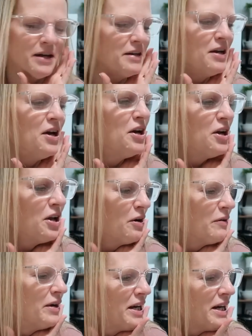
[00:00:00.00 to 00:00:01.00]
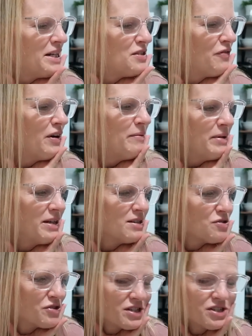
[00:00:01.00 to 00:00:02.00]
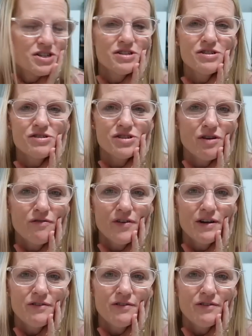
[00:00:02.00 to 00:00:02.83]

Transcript: And you know, it's fun because traditions are so fun.